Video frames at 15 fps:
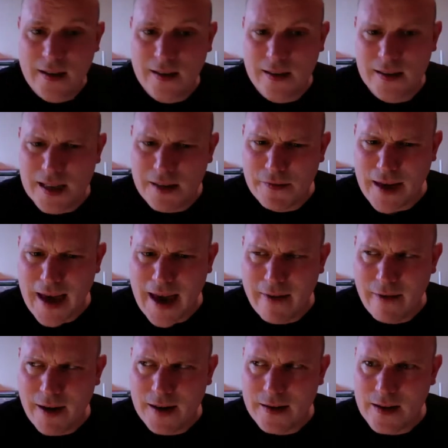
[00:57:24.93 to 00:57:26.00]

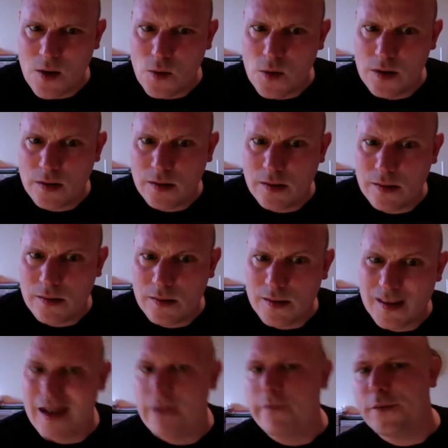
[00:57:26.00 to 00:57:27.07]
Self-carey, is that a word?
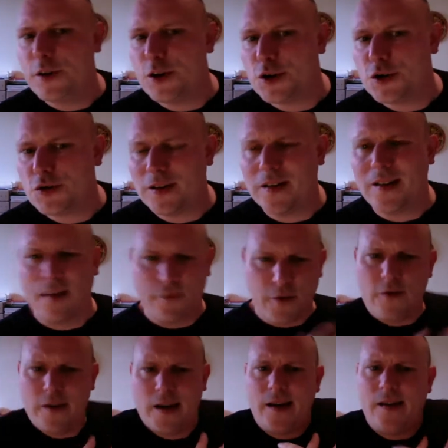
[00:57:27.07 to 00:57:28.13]
Self-nurturing, like
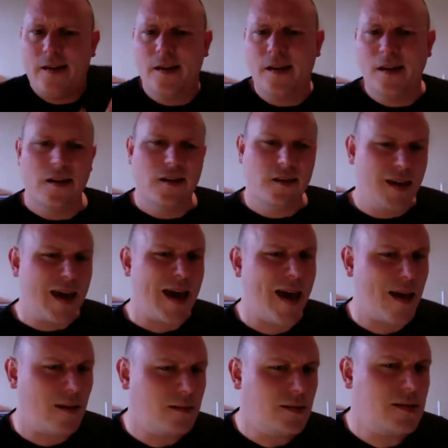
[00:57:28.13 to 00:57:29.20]
very,
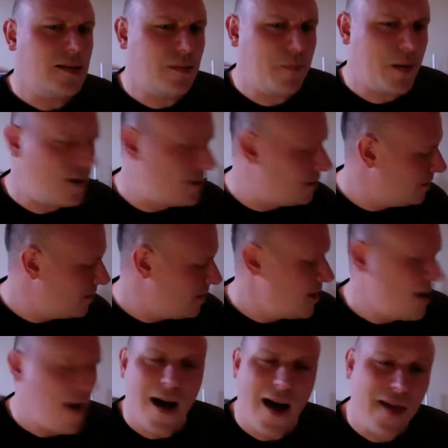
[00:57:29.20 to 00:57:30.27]
yeah, it's a bit,
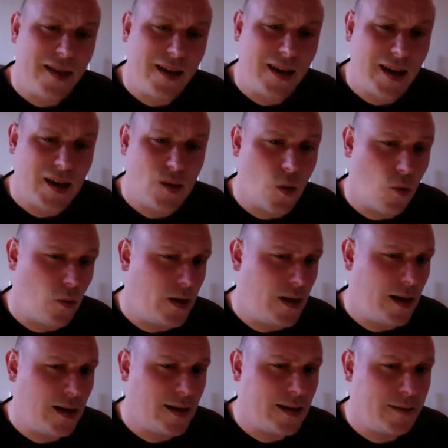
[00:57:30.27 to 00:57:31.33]
I think it is what we
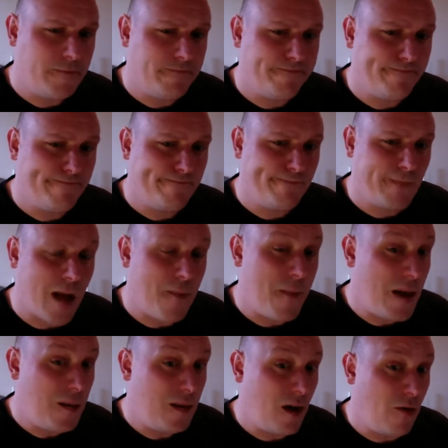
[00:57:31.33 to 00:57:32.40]
needed. And
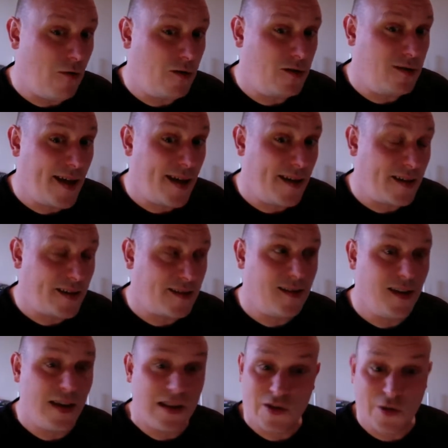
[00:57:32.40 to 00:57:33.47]
maybe the Oracle deck
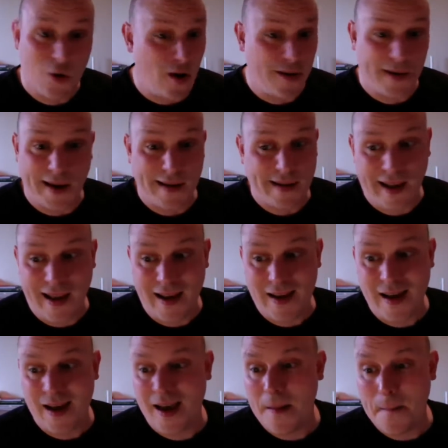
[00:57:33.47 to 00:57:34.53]
is not a damn deck
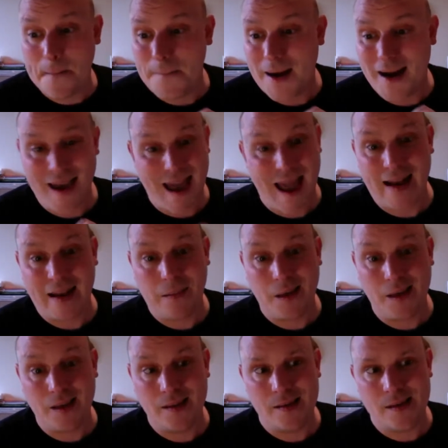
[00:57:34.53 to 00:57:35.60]
by any
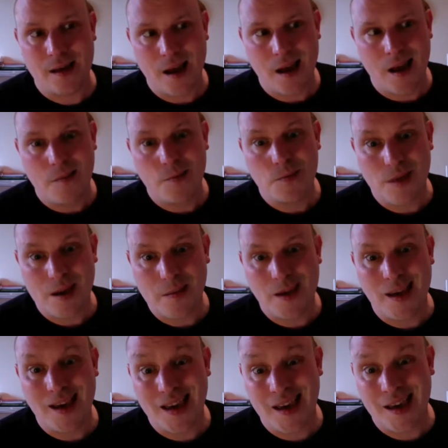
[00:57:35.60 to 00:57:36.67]
means, but maybe
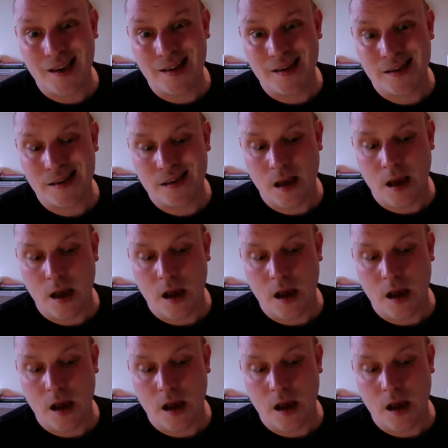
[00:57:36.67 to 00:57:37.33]
it is